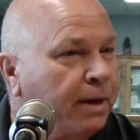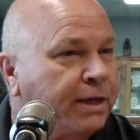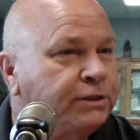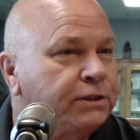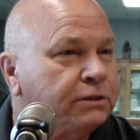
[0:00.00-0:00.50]

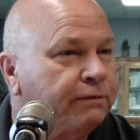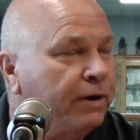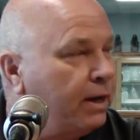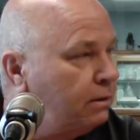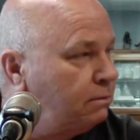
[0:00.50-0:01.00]
basics of
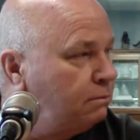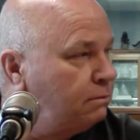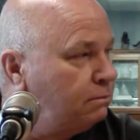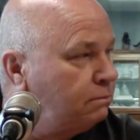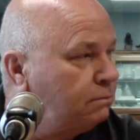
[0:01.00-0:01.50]
how to
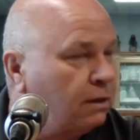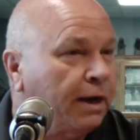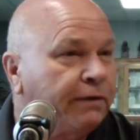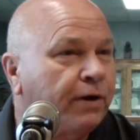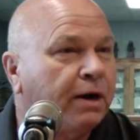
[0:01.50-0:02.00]

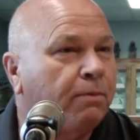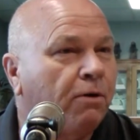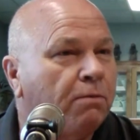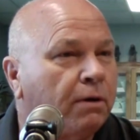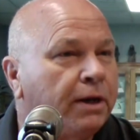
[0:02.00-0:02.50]
clean a fire
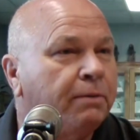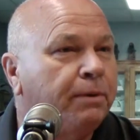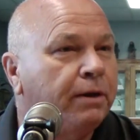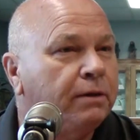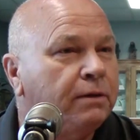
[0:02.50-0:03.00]
department, clean a
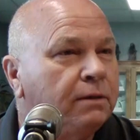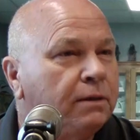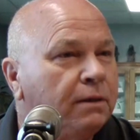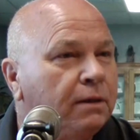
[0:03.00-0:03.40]
building,